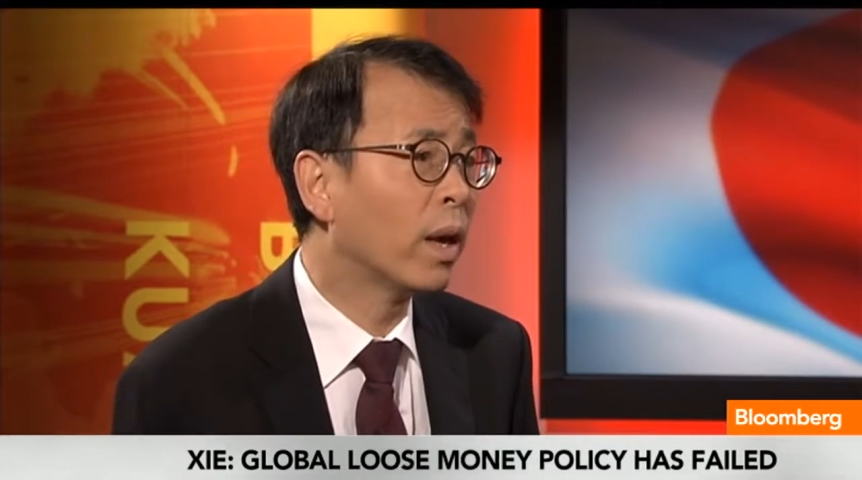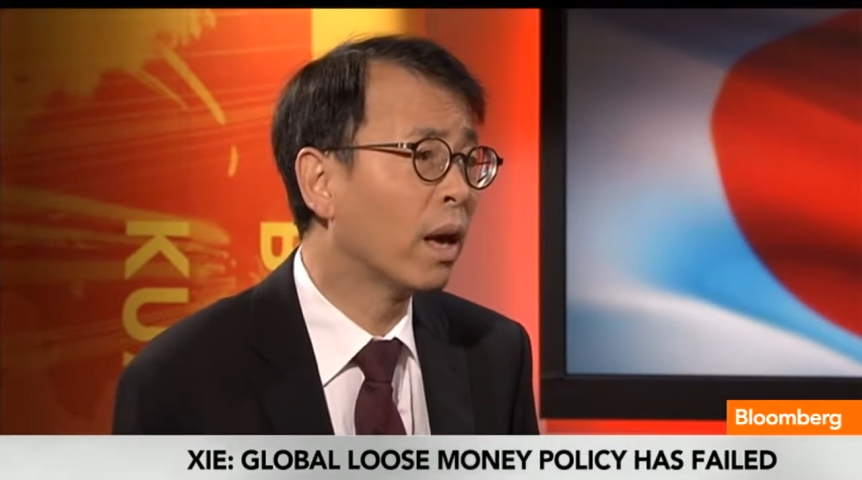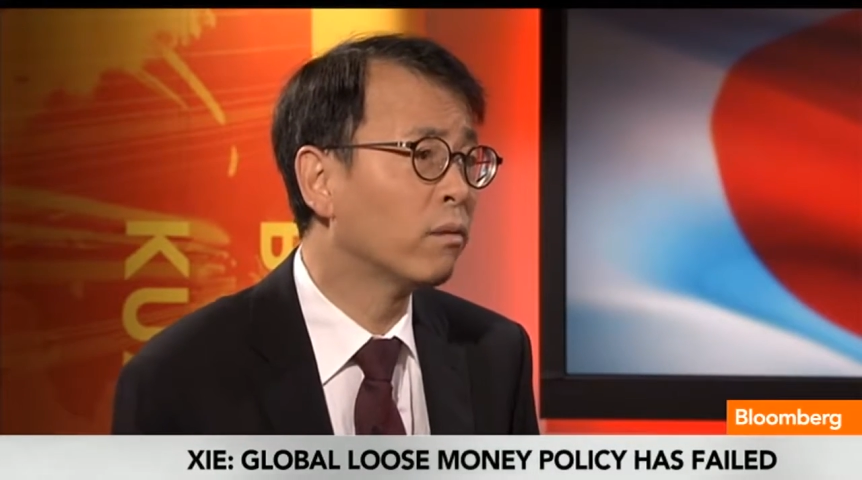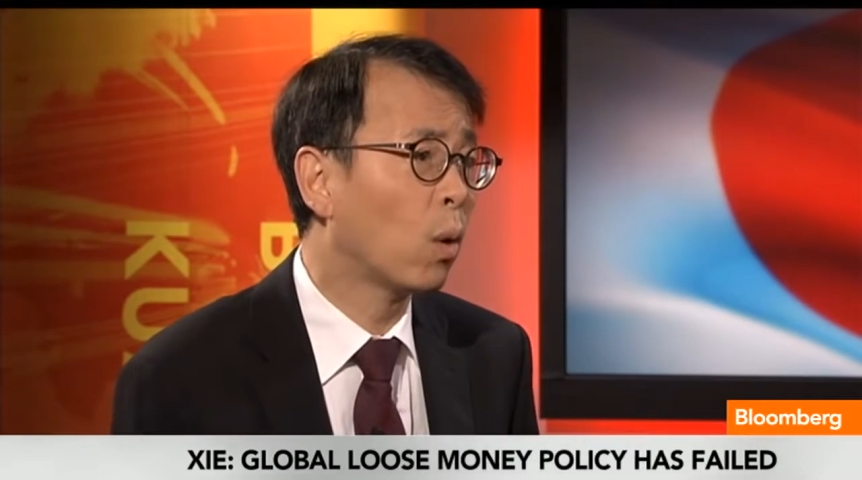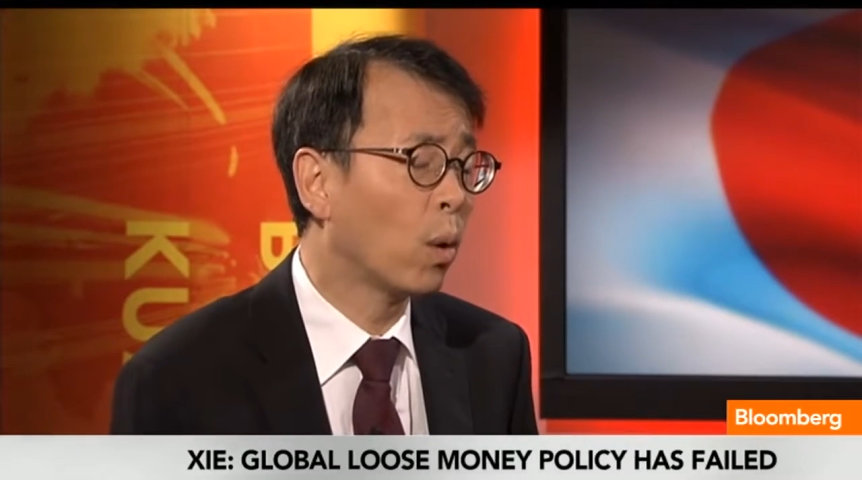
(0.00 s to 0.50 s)

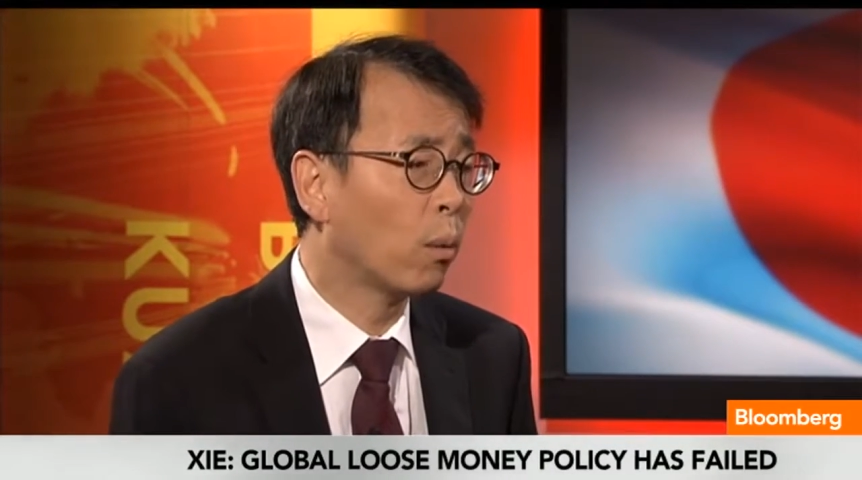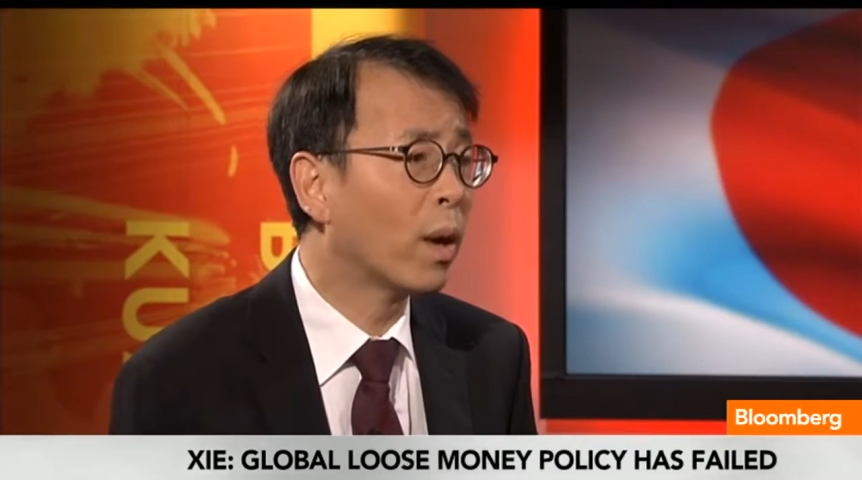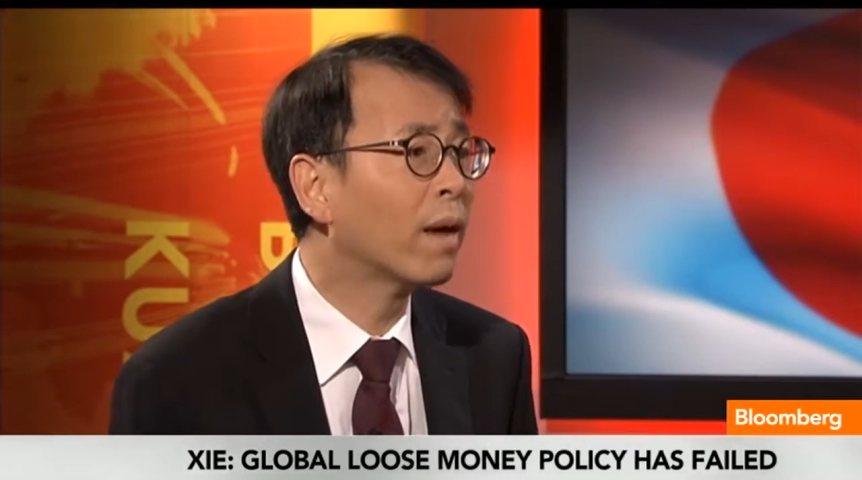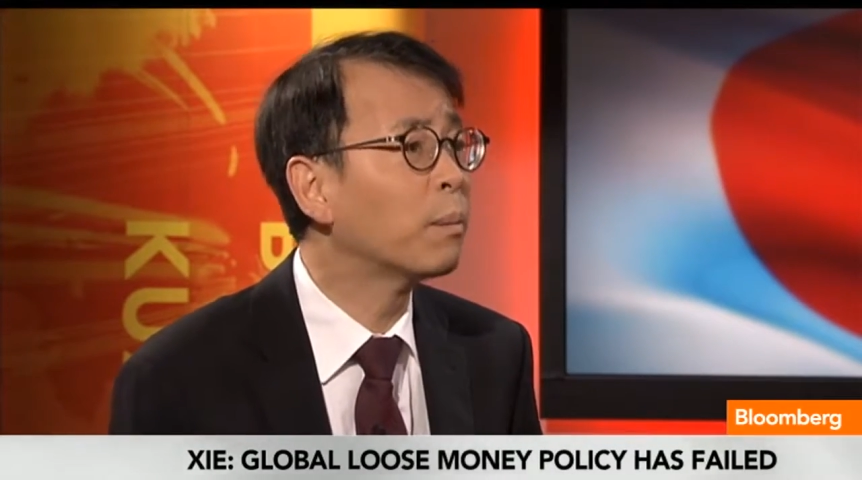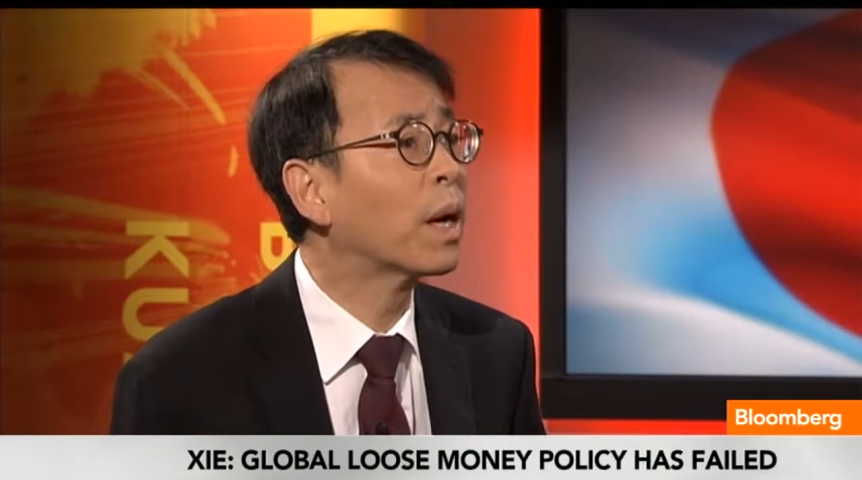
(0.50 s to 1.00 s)

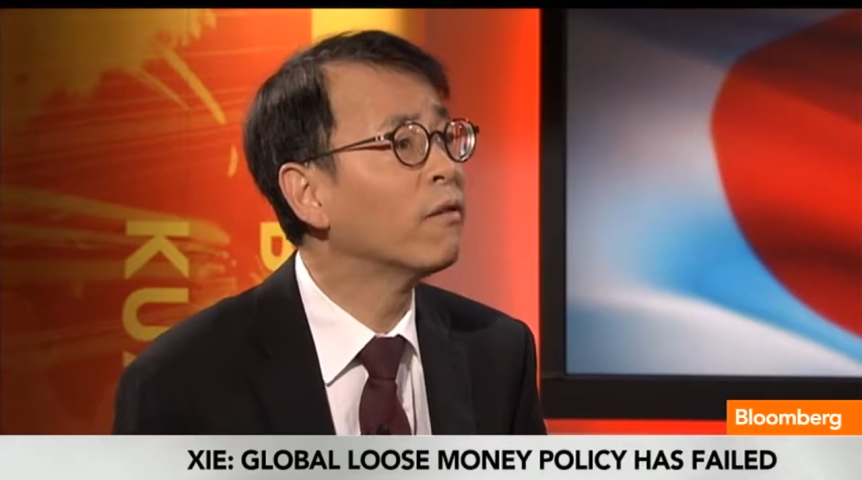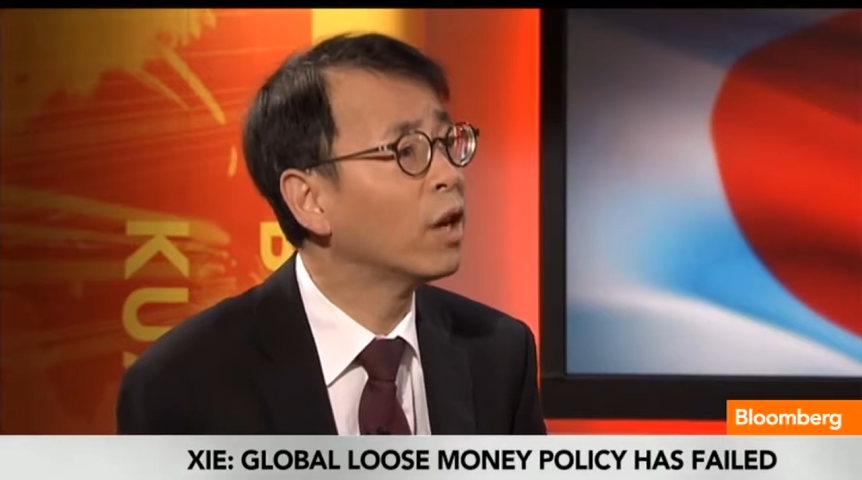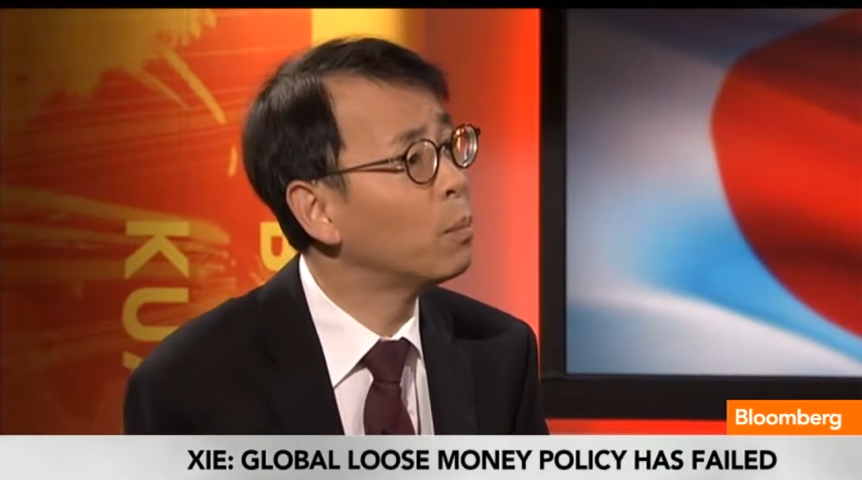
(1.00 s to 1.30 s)
have become very